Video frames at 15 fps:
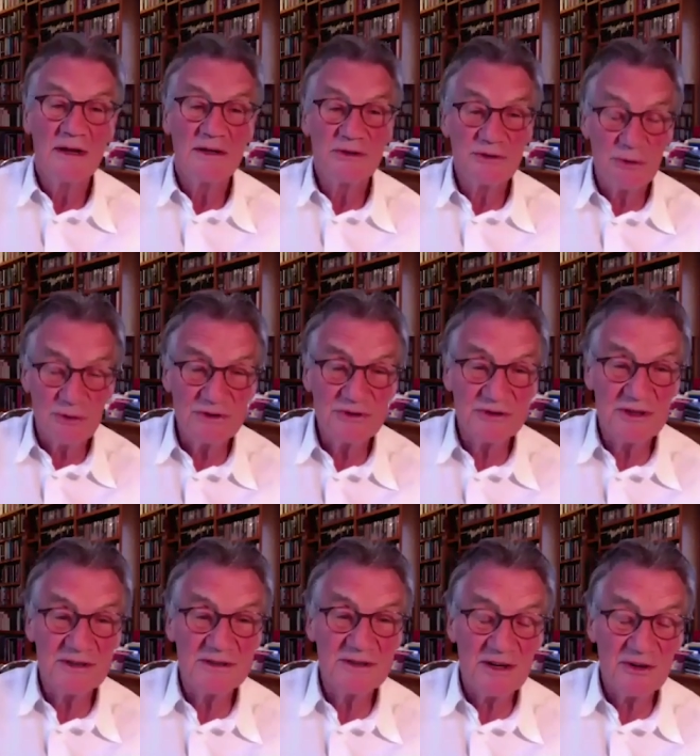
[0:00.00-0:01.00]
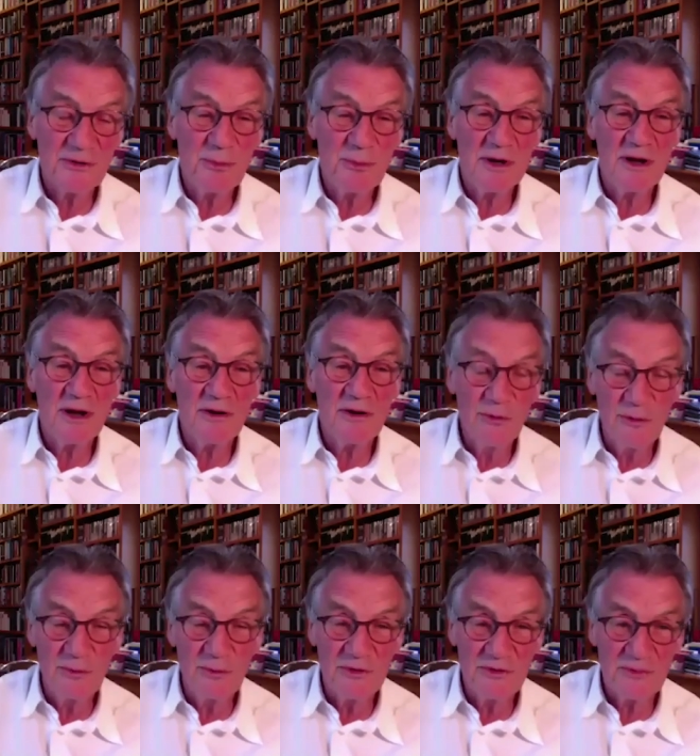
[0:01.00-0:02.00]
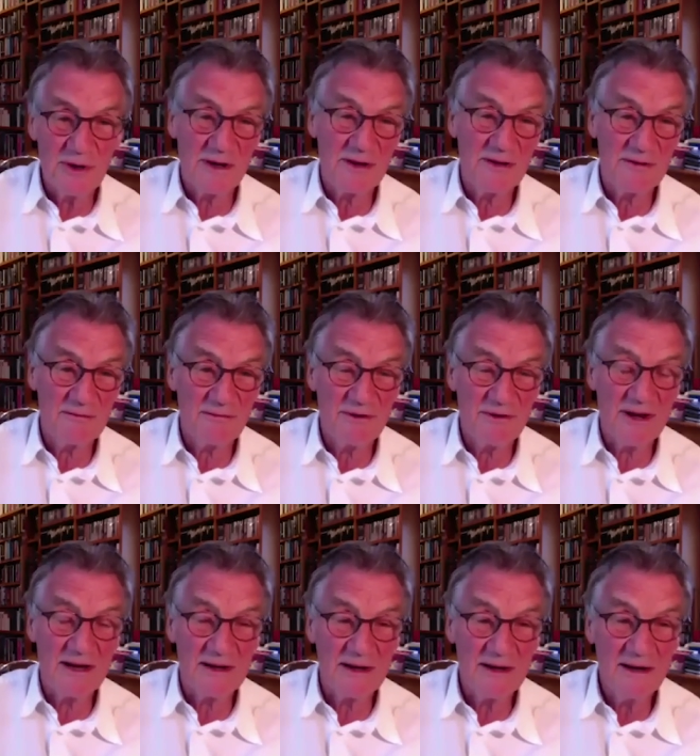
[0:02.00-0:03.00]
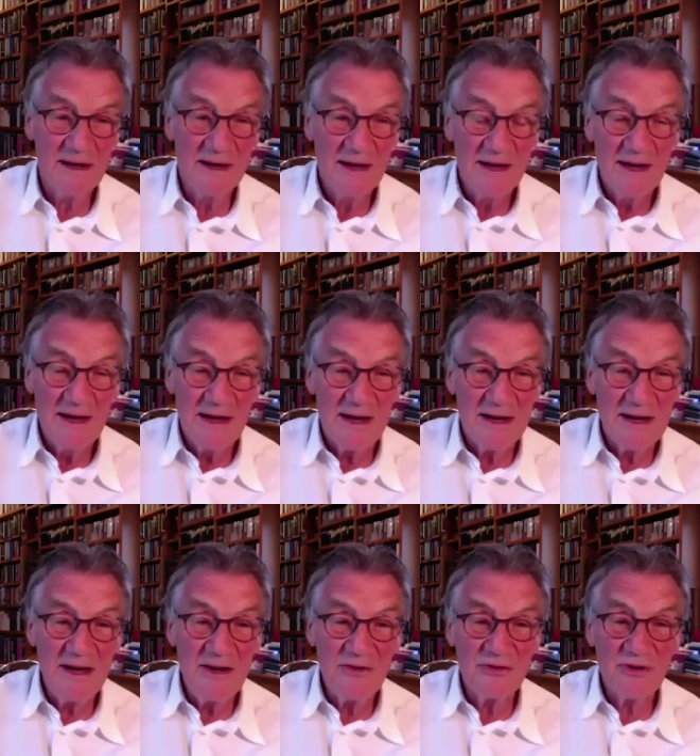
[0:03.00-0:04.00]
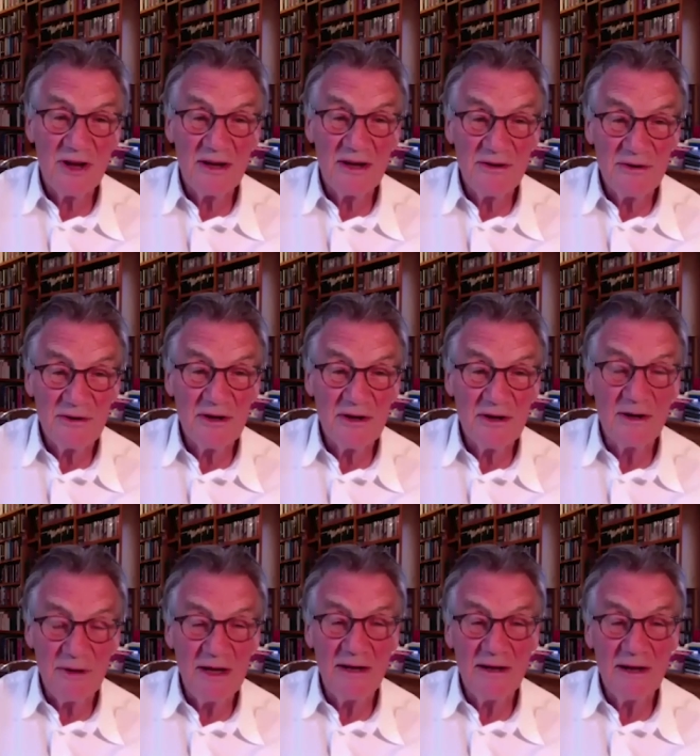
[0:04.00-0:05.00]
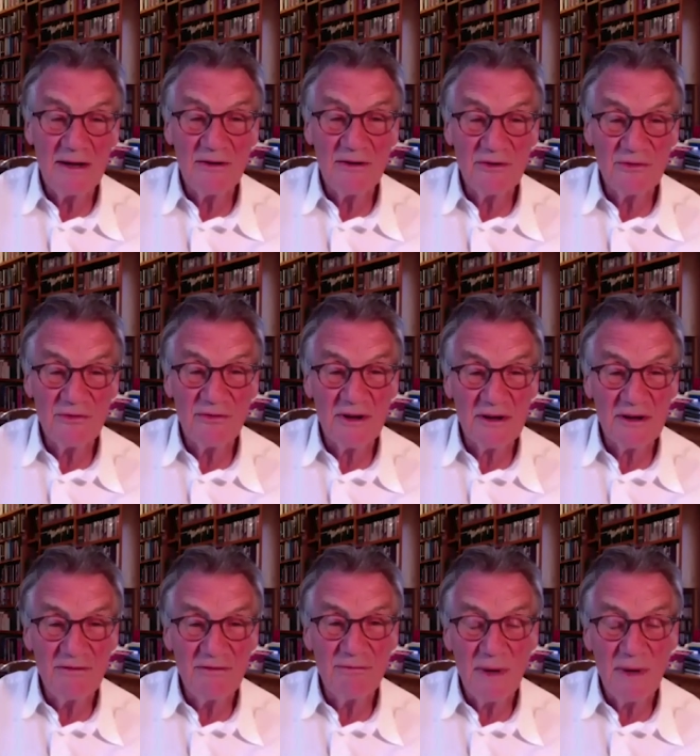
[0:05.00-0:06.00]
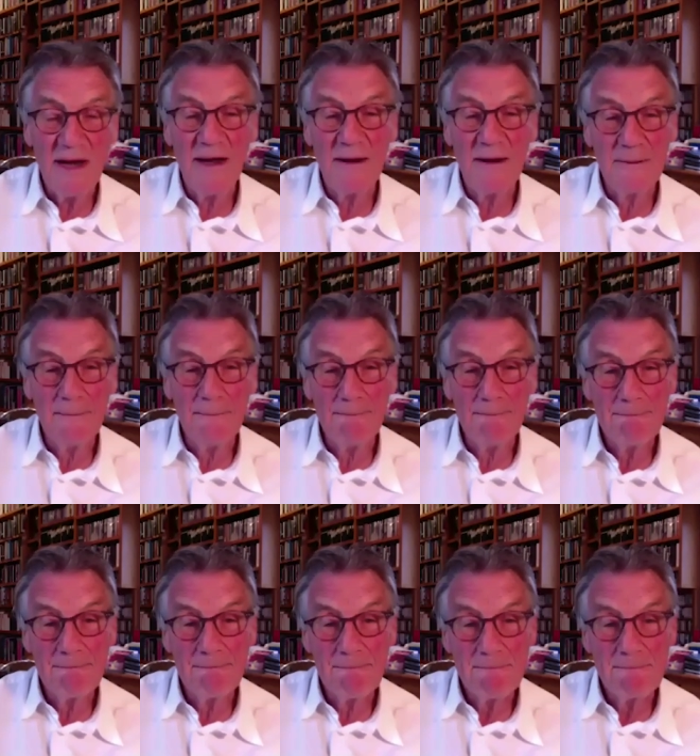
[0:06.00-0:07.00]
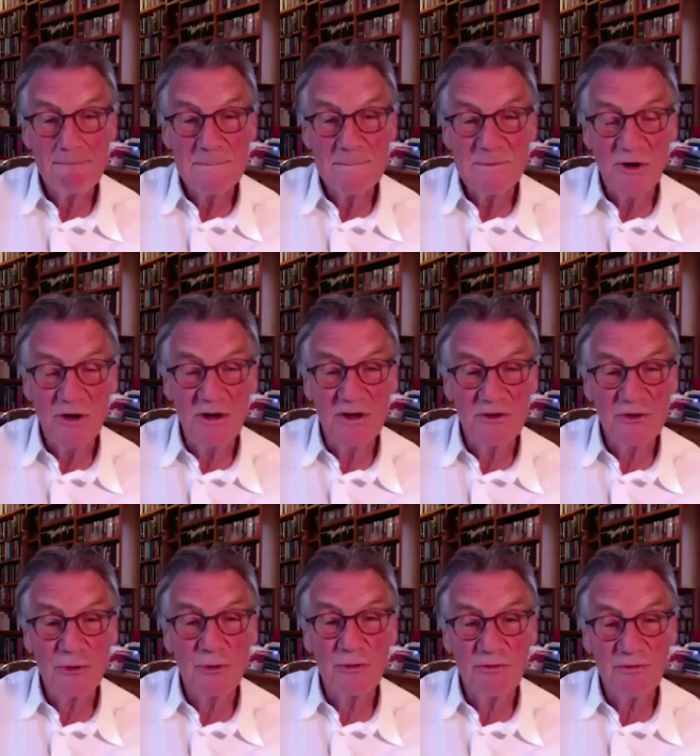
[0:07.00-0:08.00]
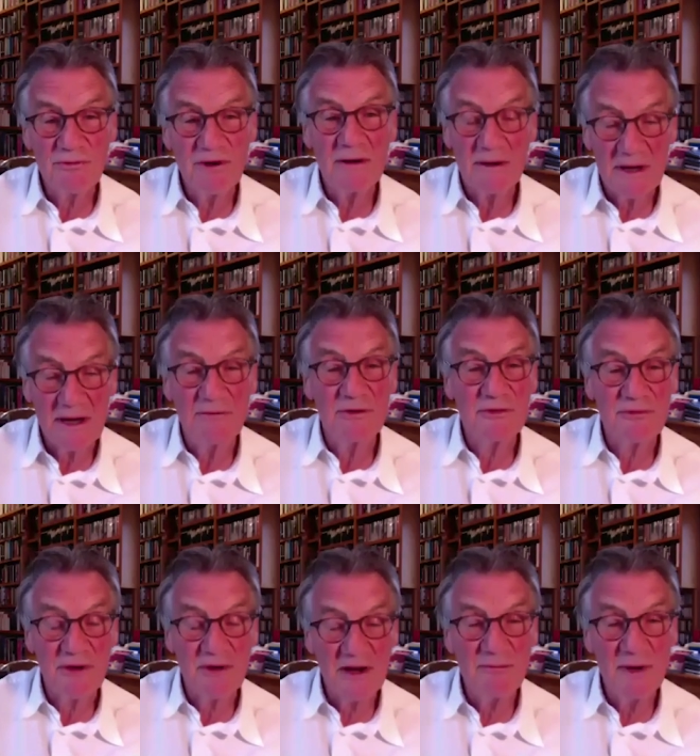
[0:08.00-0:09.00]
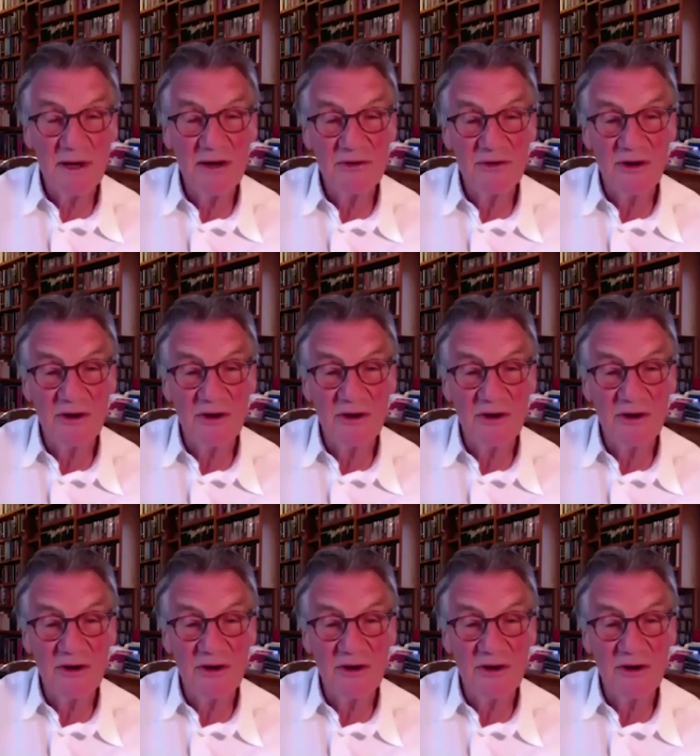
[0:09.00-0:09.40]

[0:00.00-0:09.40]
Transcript: George turned out to be an enormous Python fan. And he said, you know, he'd lend us $5 million or fi- give us $5 million.